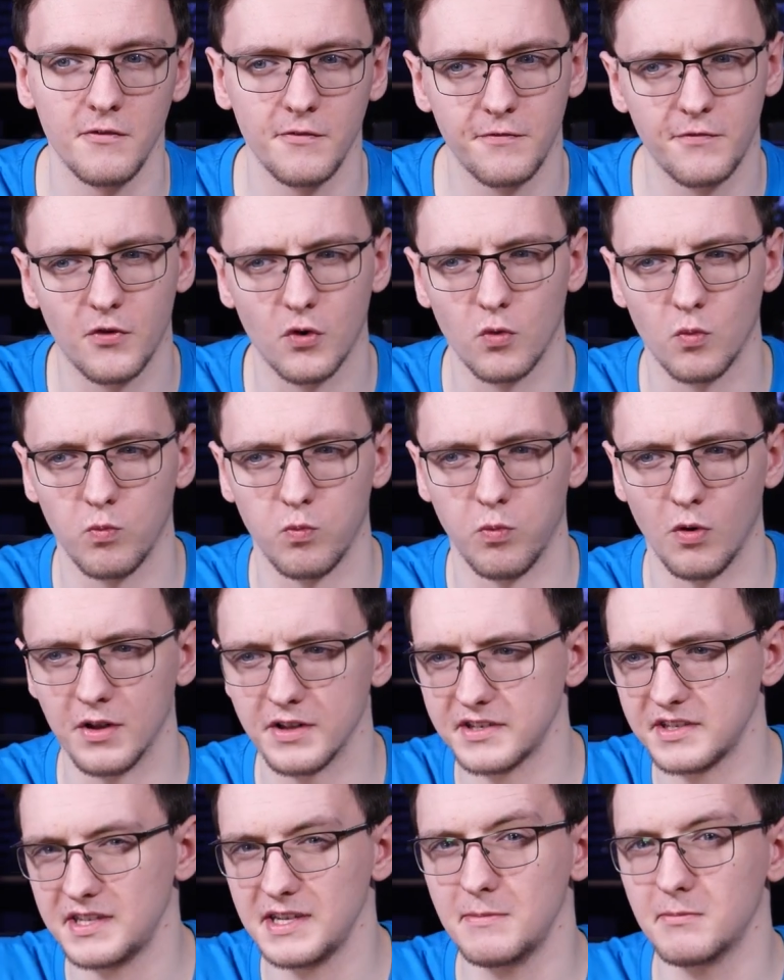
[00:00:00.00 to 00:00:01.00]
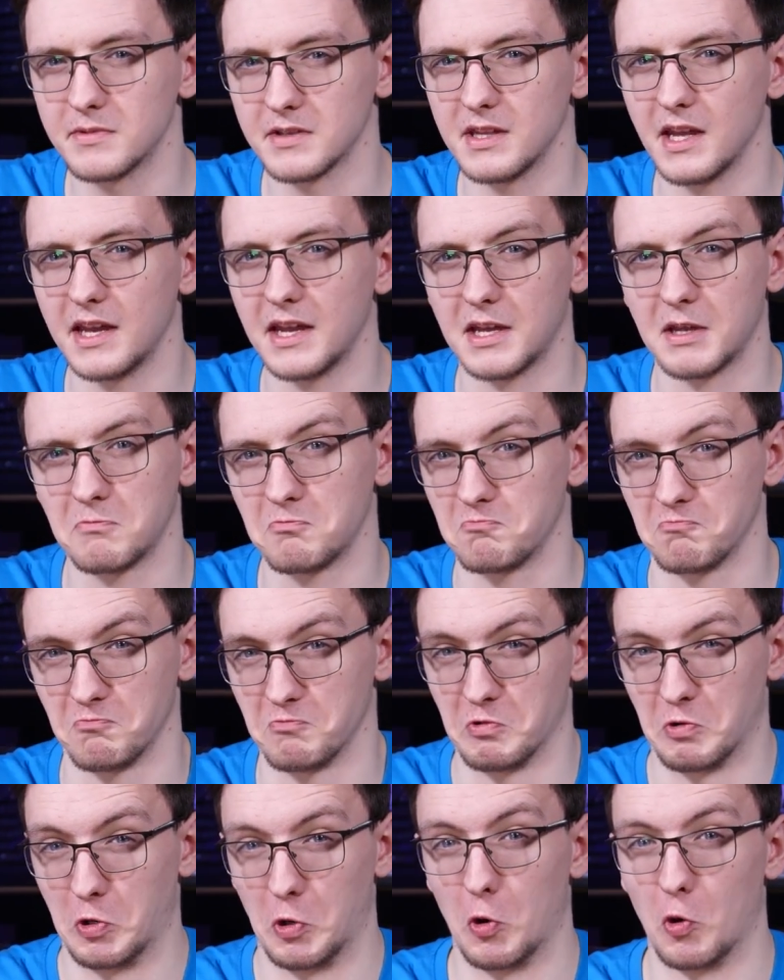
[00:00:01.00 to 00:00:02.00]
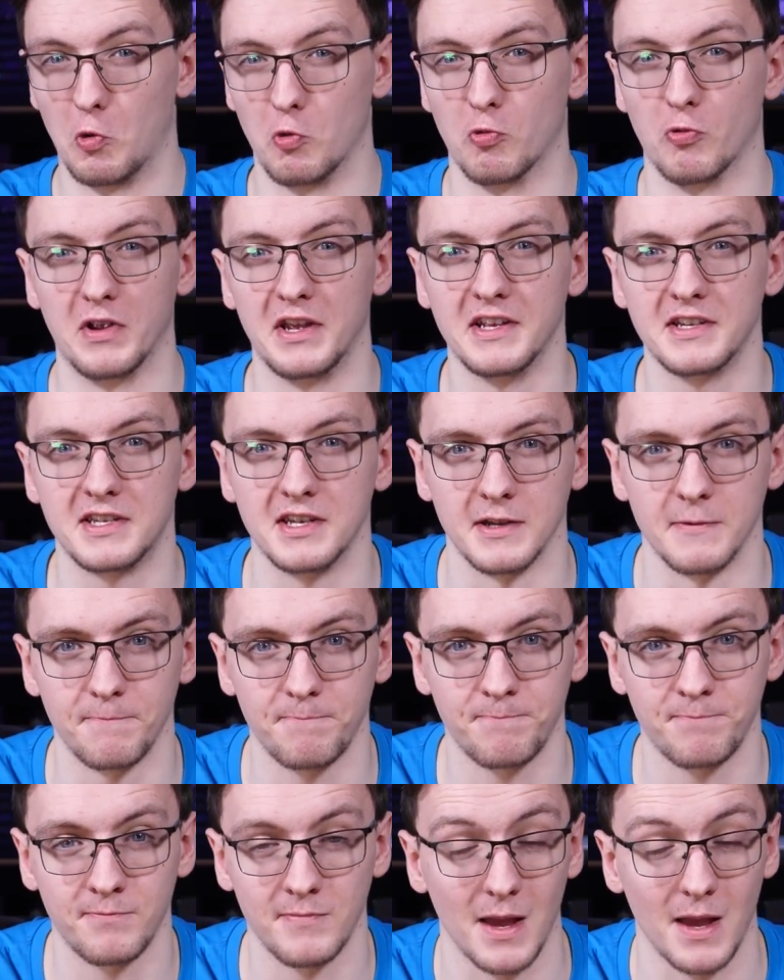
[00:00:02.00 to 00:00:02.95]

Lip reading: for what seems like no reason.